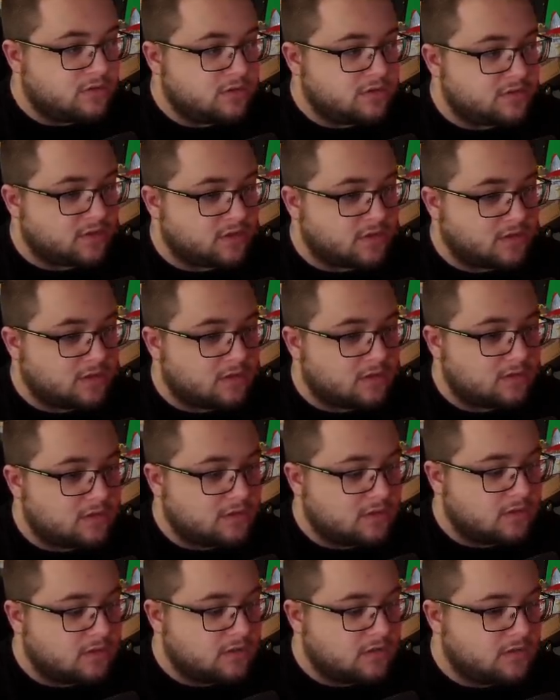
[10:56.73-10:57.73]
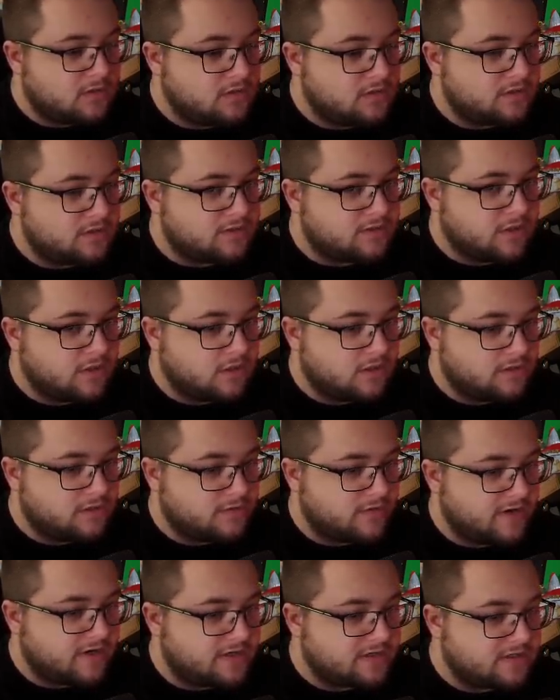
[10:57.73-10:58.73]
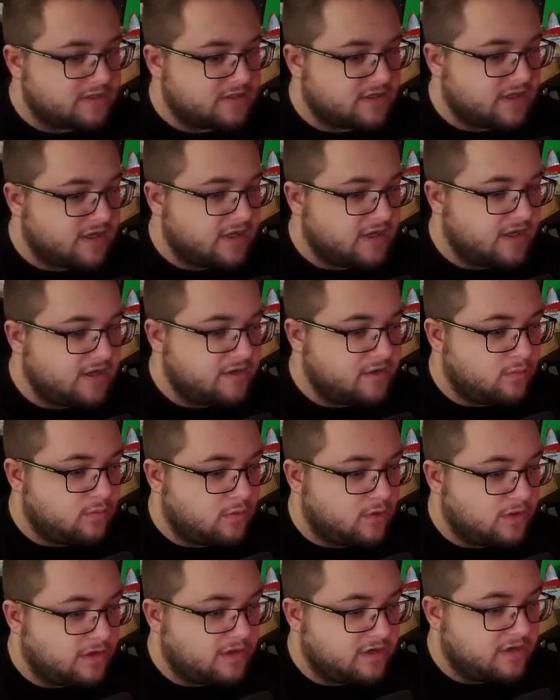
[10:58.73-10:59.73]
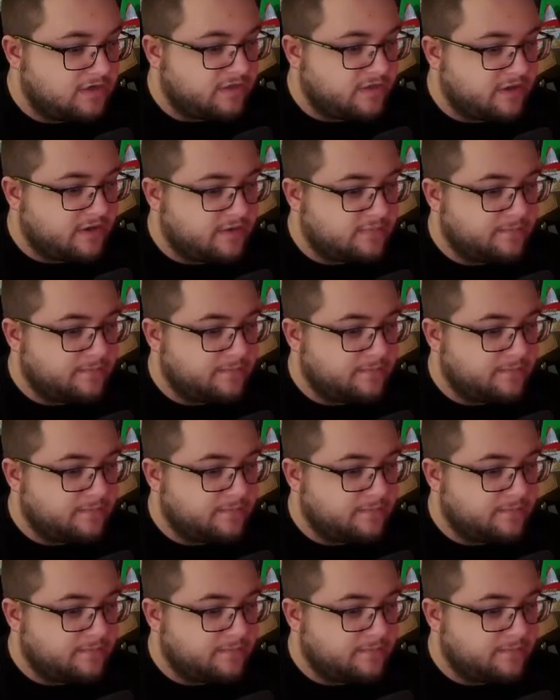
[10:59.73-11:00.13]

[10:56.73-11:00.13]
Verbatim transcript: So it's not directed at anyone, anything.